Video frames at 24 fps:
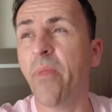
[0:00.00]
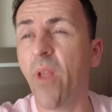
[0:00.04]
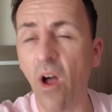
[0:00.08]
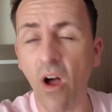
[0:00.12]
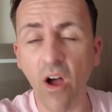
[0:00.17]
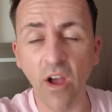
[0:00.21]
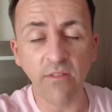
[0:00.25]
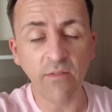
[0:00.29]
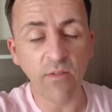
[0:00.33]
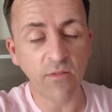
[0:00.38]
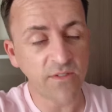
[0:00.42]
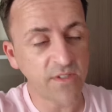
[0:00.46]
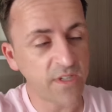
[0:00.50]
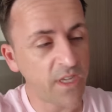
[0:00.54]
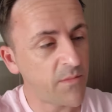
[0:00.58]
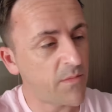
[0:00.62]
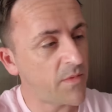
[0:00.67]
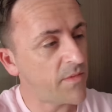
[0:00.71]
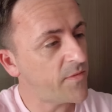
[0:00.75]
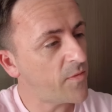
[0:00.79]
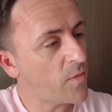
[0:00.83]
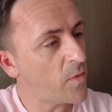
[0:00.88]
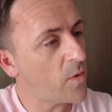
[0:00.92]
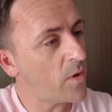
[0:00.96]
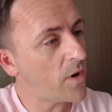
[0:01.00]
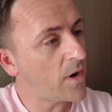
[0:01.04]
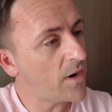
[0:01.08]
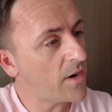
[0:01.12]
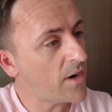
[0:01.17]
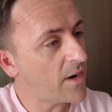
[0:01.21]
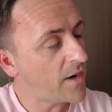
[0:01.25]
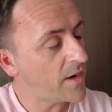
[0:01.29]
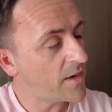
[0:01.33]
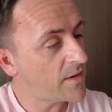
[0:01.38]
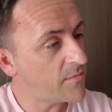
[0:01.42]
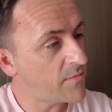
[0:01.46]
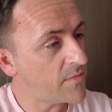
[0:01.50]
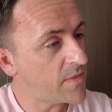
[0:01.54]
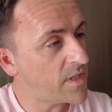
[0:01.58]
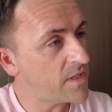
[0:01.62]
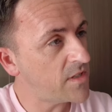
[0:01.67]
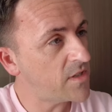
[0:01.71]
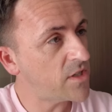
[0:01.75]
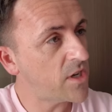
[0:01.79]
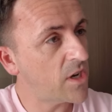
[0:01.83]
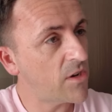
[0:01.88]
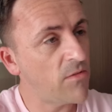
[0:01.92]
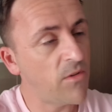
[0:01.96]
I've said before, me
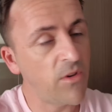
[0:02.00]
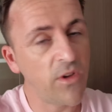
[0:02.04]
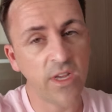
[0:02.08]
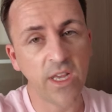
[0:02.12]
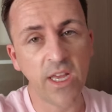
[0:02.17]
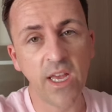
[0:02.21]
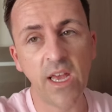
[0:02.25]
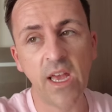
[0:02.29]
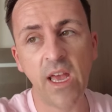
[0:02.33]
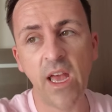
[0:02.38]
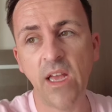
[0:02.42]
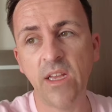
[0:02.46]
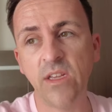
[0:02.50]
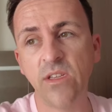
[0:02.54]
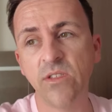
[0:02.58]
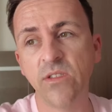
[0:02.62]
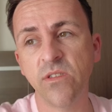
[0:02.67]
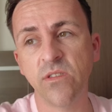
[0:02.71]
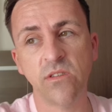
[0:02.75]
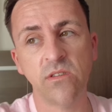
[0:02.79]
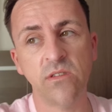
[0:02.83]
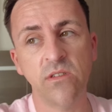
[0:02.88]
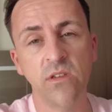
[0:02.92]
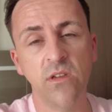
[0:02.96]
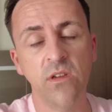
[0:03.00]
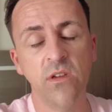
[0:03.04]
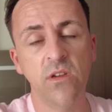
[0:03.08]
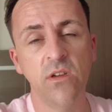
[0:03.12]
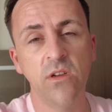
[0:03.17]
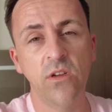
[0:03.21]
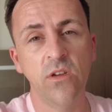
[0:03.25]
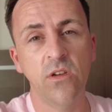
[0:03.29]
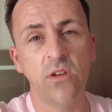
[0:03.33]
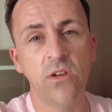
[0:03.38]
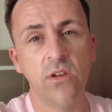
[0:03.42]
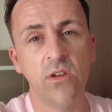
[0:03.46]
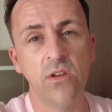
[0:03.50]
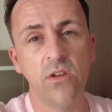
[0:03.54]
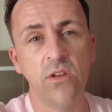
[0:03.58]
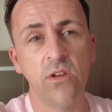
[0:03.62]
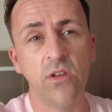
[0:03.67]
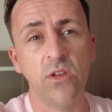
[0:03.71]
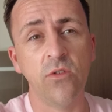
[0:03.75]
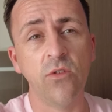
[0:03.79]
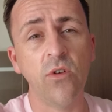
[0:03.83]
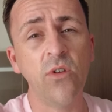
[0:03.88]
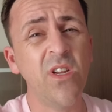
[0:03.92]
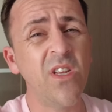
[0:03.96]
and Joe look at it as
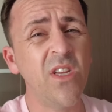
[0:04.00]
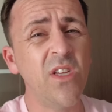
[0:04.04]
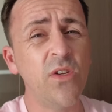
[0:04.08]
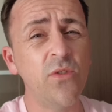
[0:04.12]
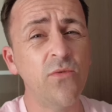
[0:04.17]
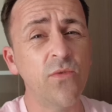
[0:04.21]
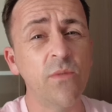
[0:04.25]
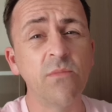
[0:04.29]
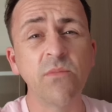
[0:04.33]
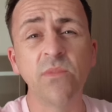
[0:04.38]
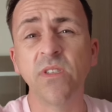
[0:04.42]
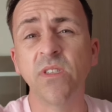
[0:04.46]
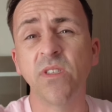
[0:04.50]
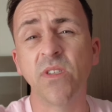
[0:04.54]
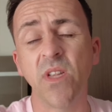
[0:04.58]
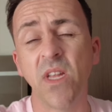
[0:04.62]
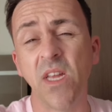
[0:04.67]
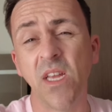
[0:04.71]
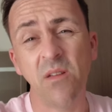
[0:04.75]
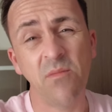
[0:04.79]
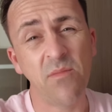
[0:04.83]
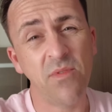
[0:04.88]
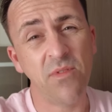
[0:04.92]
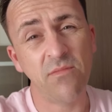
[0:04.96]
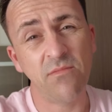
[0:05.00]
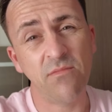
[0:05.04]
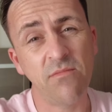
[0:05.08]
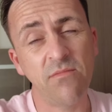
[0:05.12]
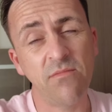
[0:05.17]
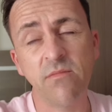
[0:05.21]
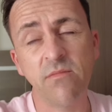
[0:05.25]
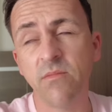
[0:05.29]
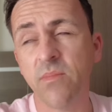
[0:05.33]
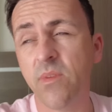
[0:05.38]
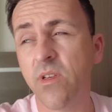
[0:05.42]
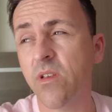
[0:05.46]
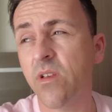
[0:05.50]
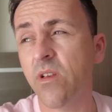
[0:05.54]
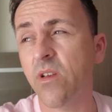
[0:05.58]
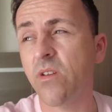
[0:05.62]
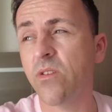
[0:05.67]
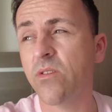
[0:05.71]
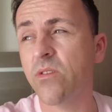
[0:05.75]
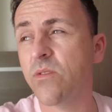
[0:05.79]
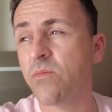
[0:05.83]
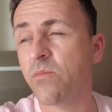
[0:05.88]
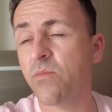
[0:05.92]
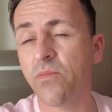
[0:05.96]
you're only in your room to sleep
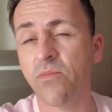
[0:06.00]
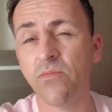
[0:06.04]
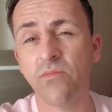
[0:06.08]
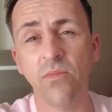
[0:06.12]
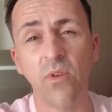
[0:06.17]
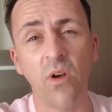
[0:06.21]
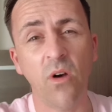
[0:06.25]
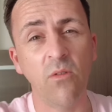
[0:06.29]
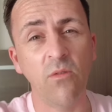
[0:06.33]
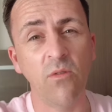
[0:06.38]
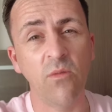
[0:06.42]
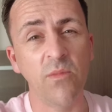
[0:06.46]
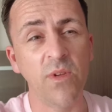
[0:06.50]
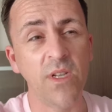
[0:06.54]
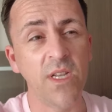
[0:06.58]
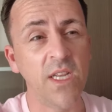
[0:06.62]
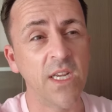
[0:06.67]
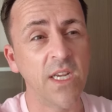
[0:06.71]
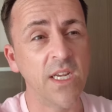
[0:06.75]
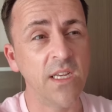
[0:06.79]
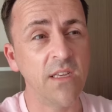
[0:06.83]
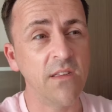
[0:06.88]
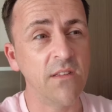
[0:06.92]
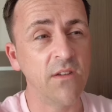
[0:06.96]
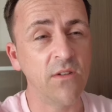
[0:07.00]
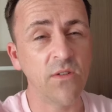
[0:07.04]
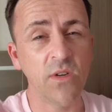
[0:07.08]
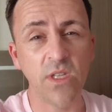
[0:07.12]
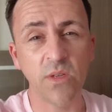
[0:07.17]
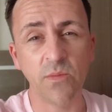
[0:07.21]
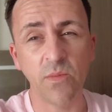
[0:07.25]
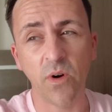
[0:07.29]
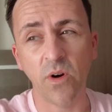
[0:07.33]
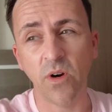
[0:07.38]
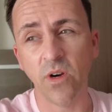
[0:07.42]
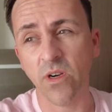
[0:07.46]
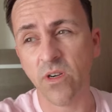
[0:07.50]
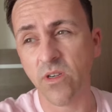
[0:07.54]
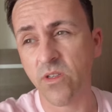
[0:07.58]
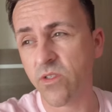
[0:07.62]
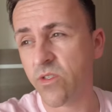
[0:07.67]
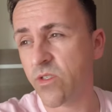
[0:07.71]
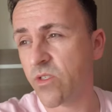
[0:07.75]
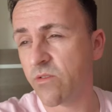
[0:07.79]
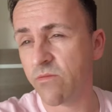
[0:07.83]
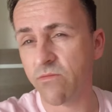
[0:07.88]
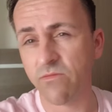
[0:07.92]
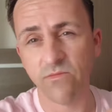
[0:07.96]
because ultimately you're at the
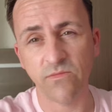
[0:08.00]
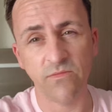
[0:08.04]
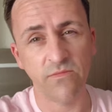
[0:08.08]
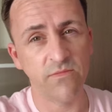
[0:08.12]
parks.